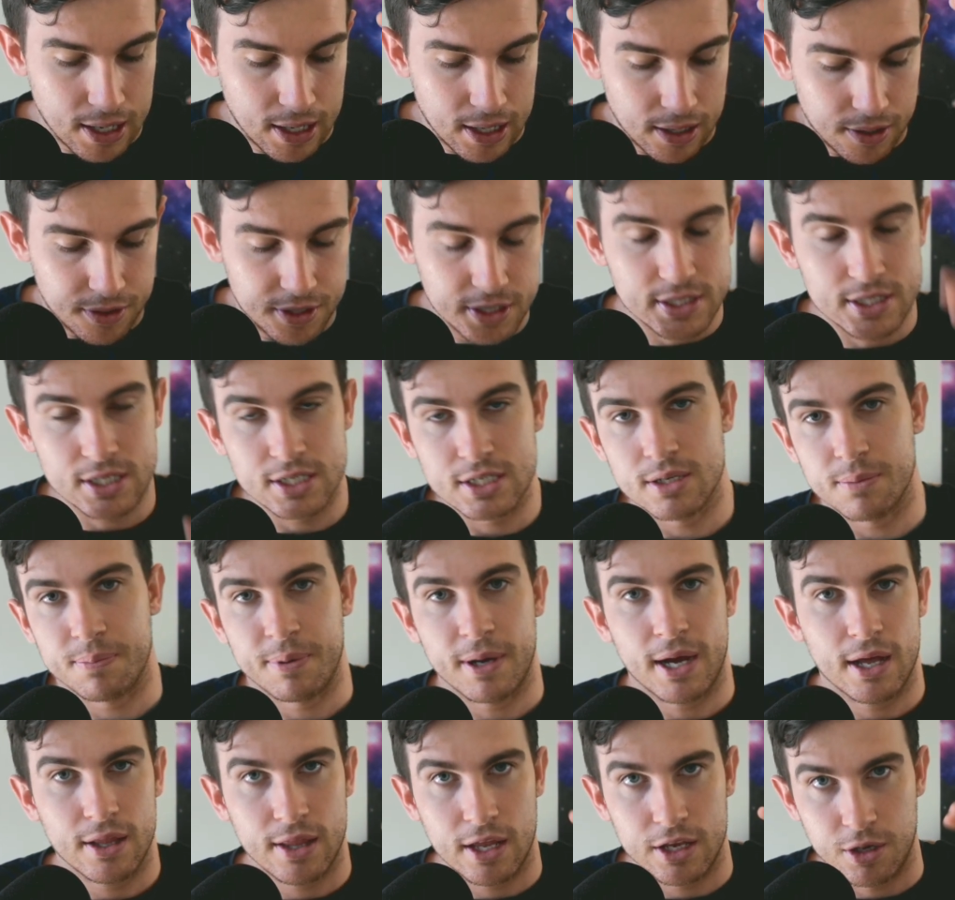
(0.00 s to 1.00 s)
this is the
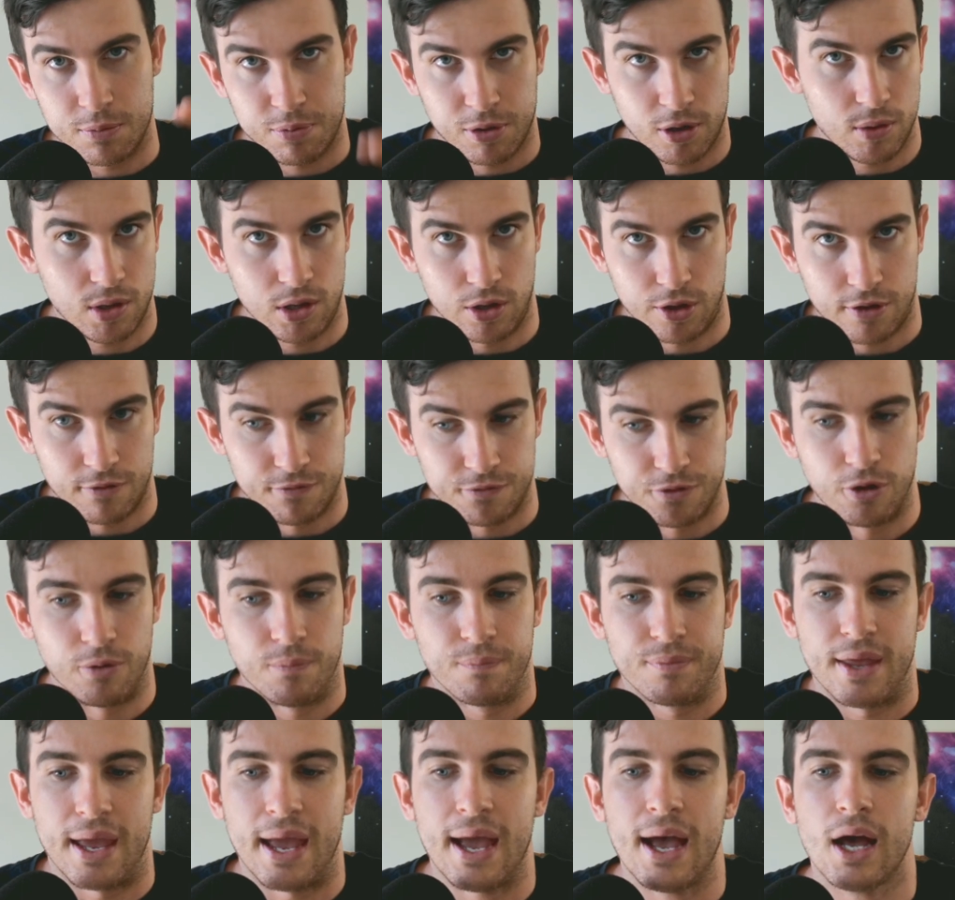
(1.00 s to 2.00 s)
part that you're probably looking for.
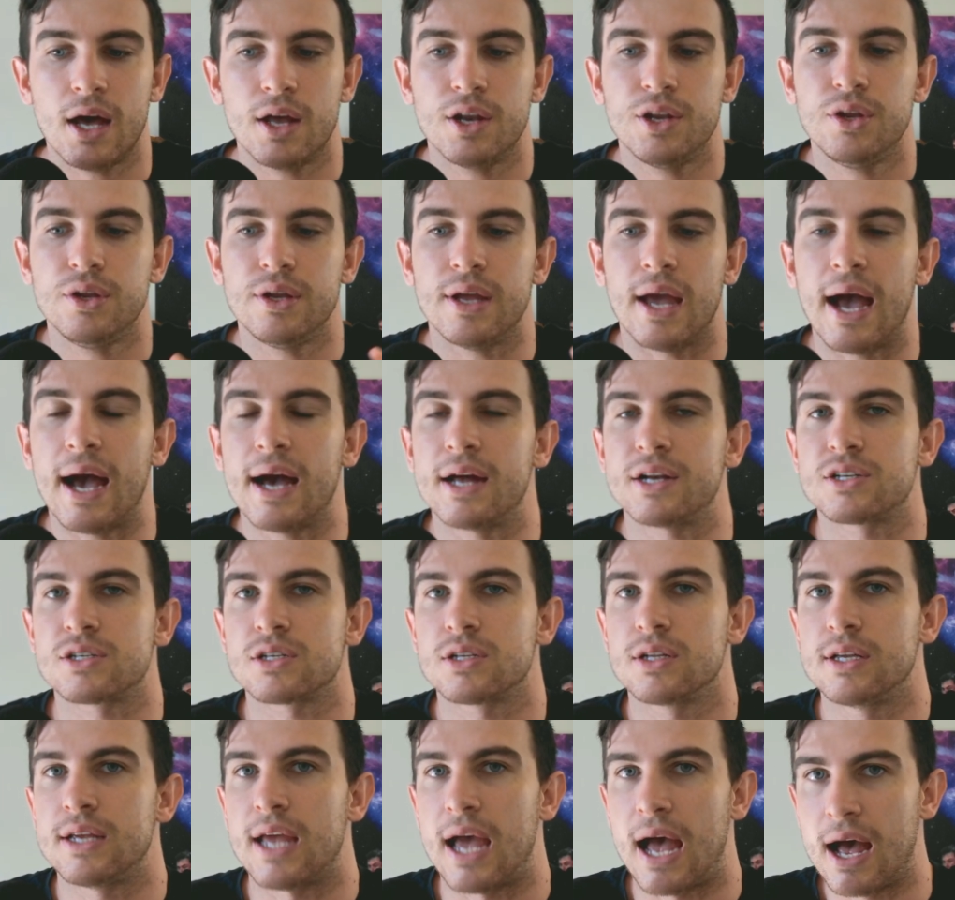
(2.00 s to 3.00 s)
How do you
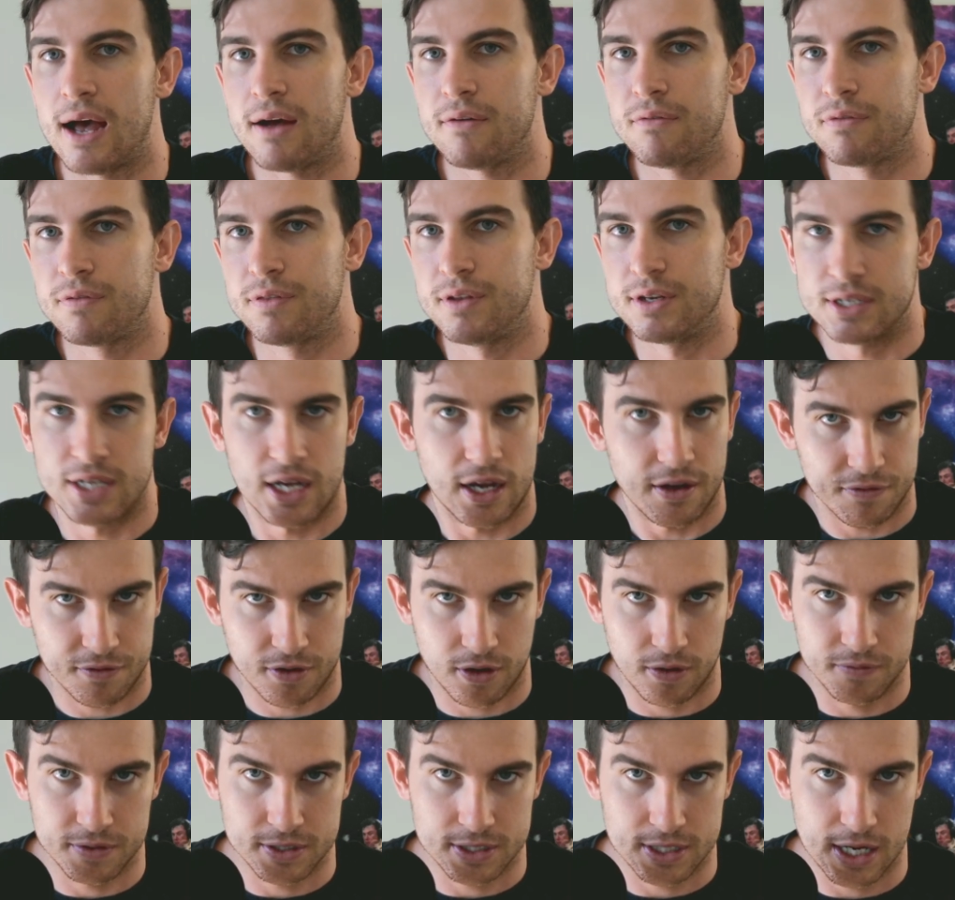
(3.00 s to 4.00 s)
actually have the tough
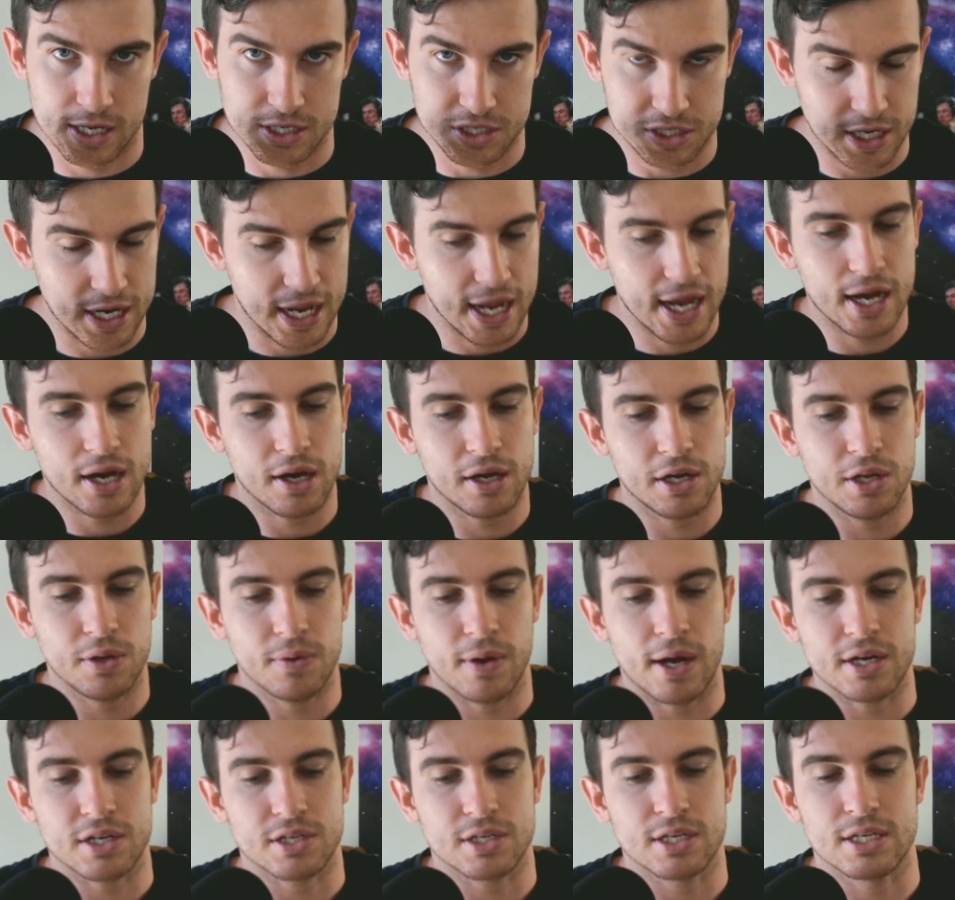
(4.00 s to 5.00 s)
conversation? How do you
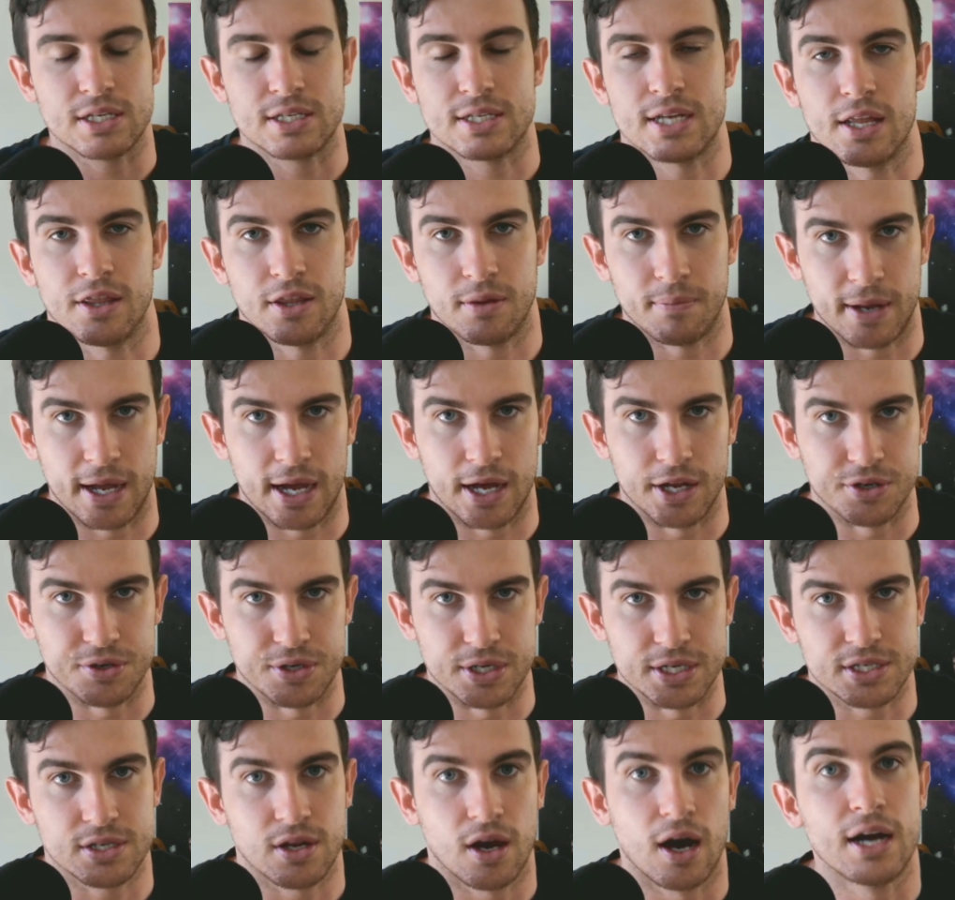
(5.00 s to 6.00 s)
actually set the
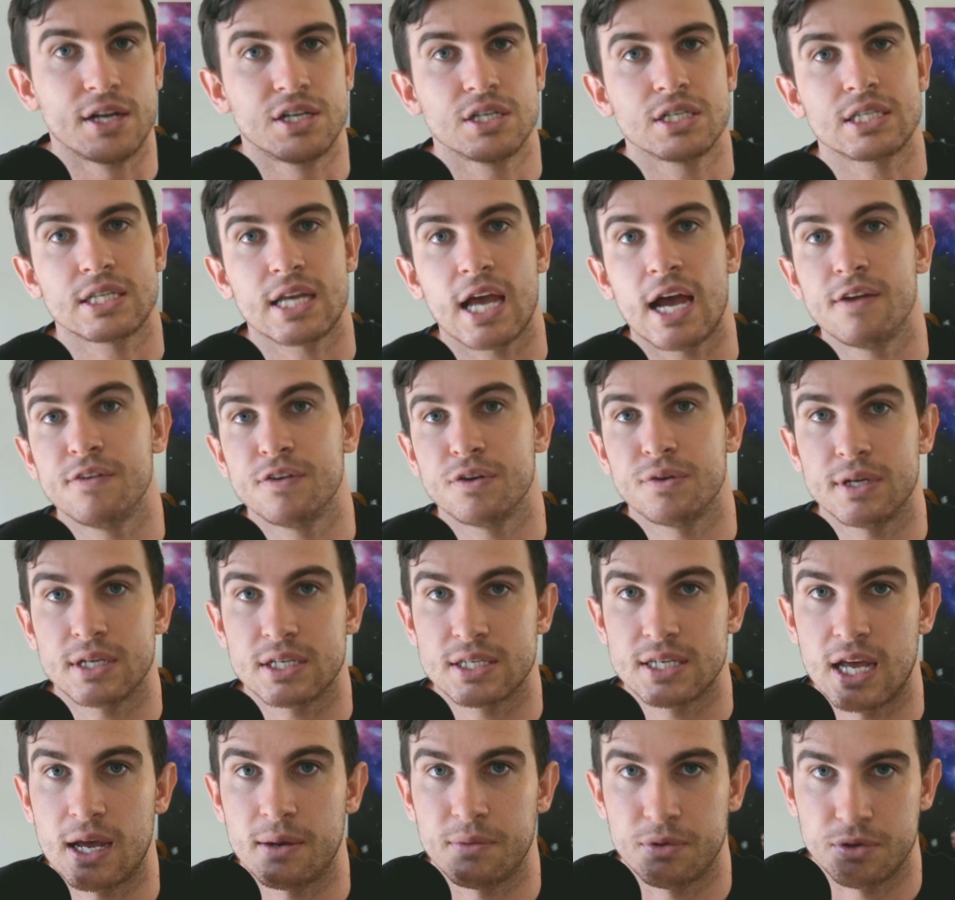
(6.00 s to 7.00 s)
boundaries? I just gave you an
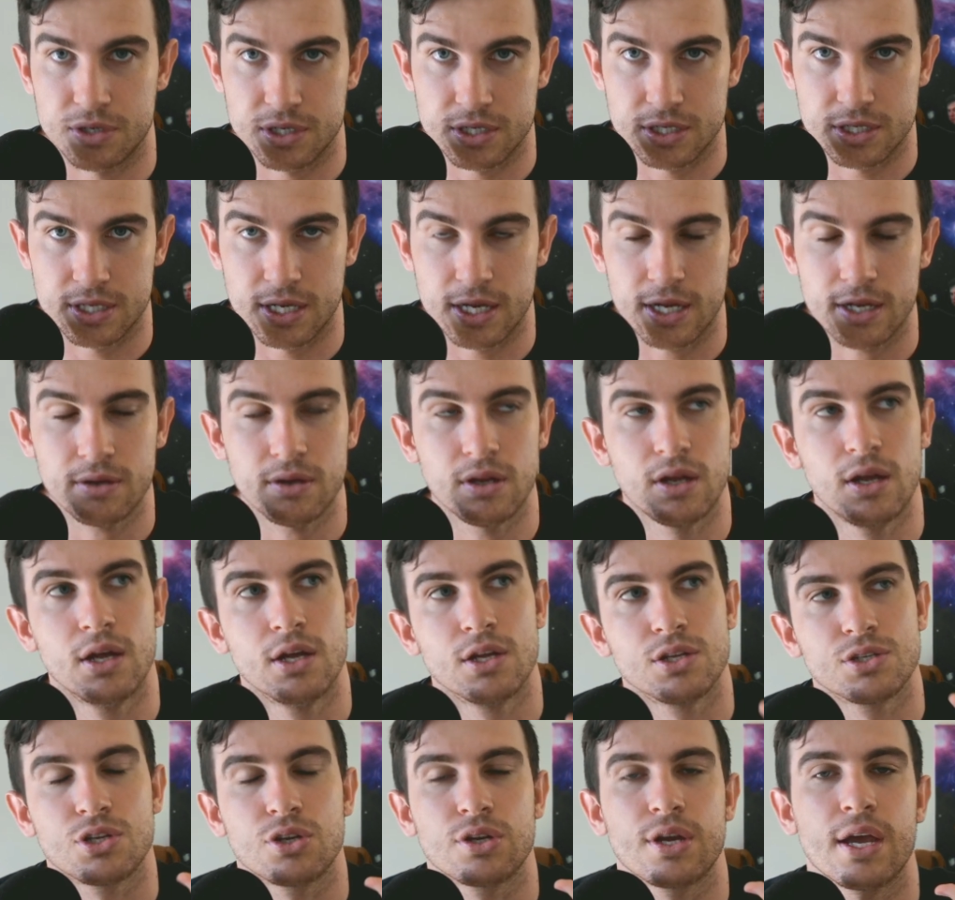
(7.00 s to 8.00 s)
example just then.
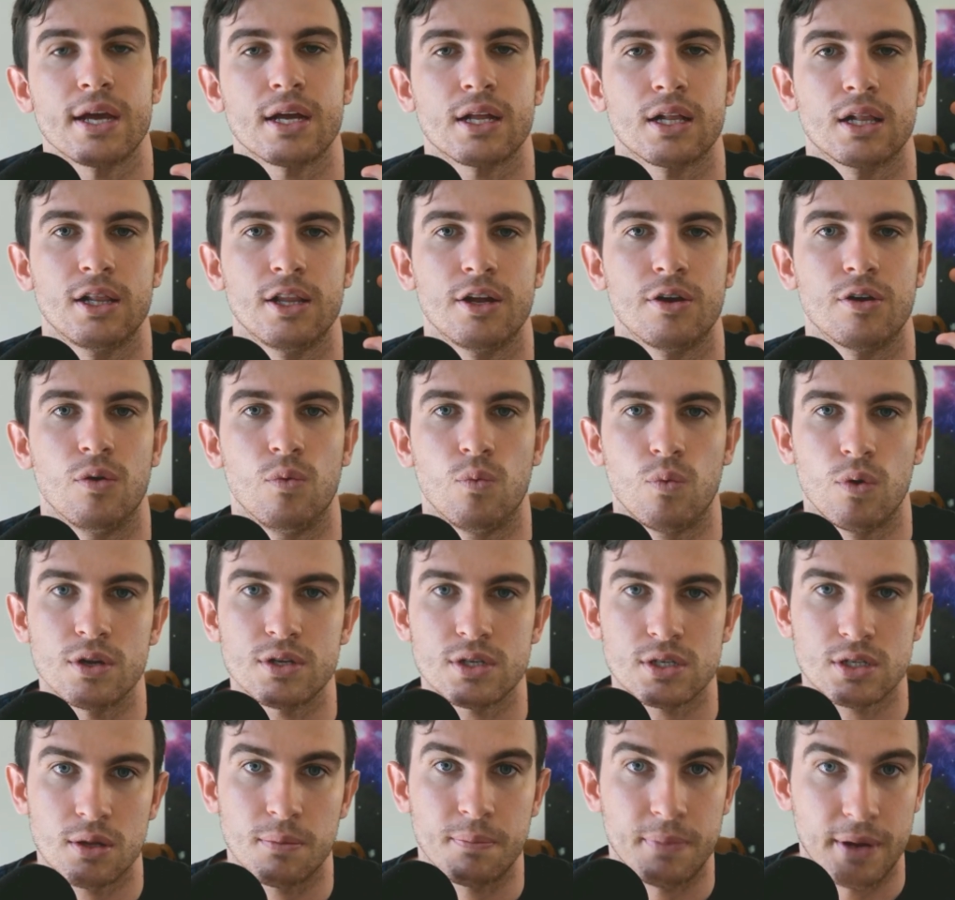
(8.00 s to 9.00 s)
So get clear on what's
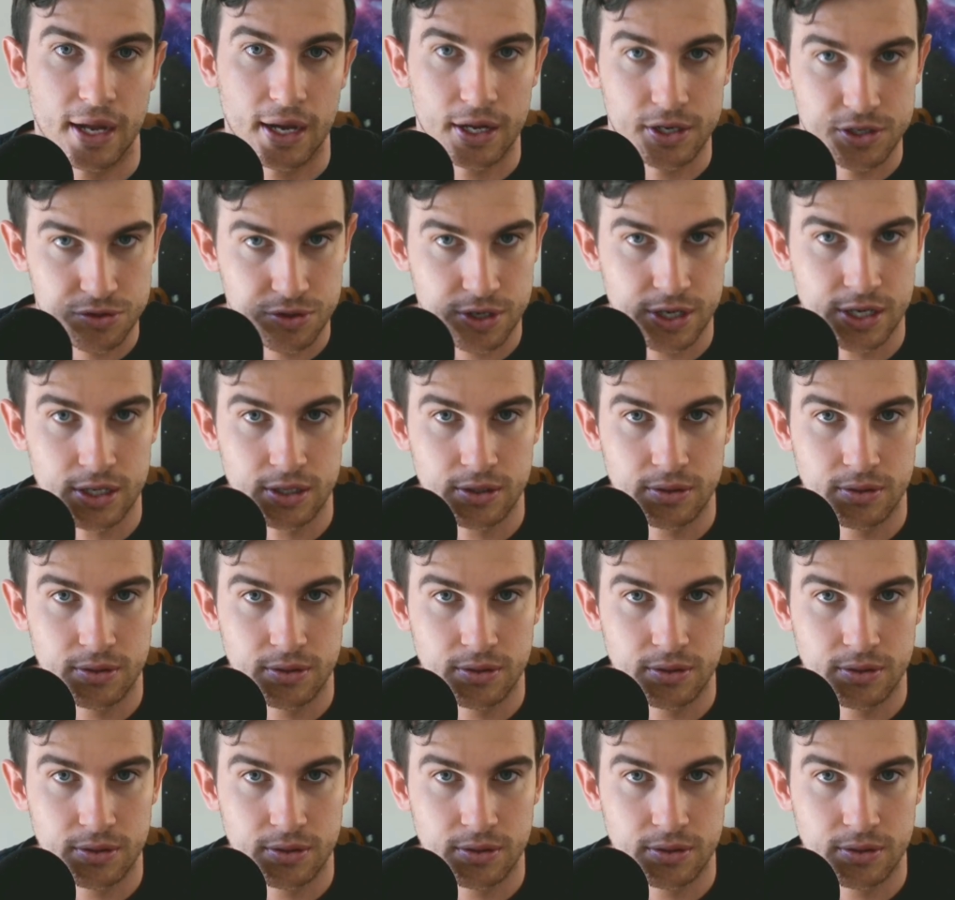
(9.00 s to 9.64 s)
the boundary,